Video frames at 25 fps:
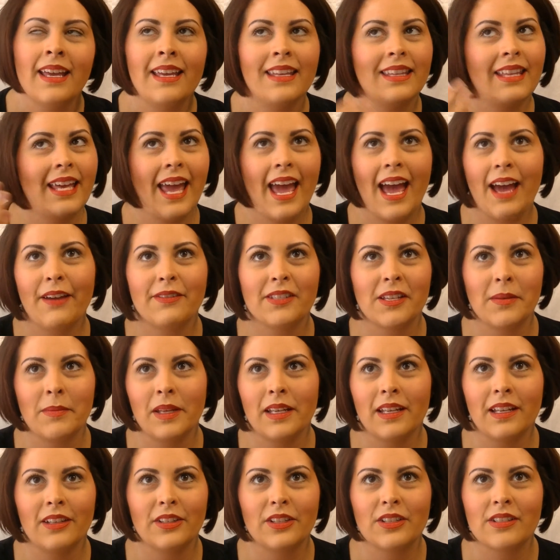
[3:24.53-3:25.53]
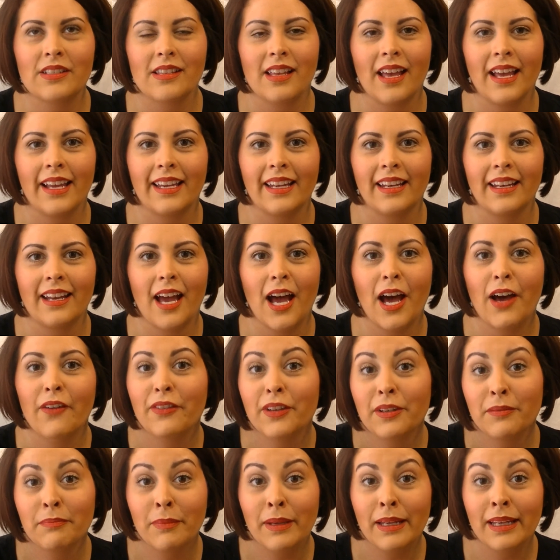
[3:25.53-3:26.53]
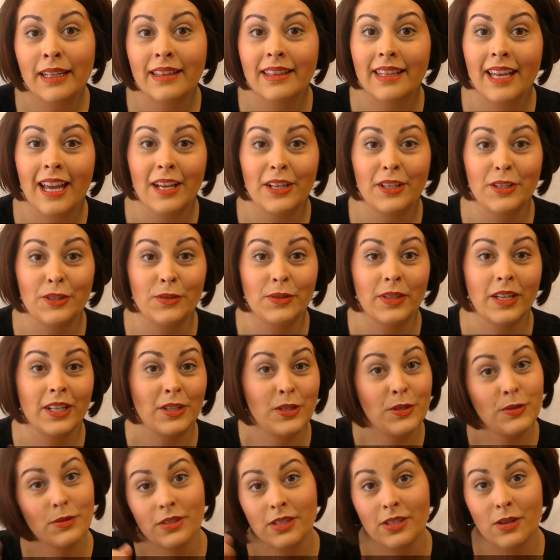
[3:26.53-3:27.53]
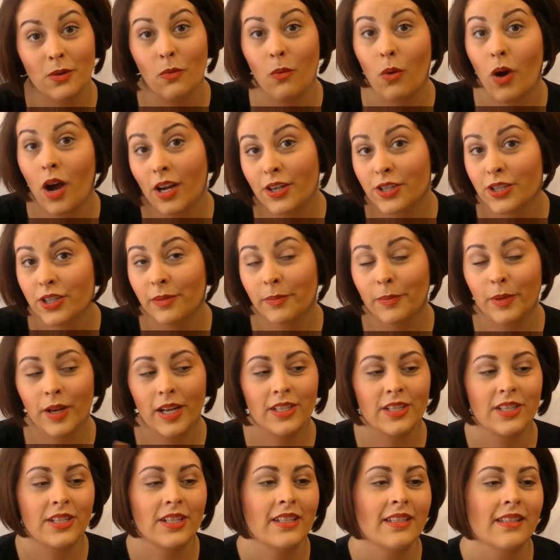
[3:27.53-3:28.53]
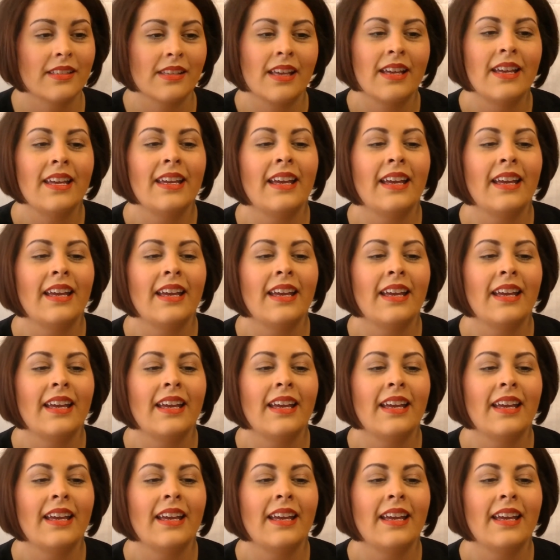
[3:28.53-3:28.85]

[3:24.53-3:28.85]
They have something that looks like an oven mitt that you can use to wash your brushes.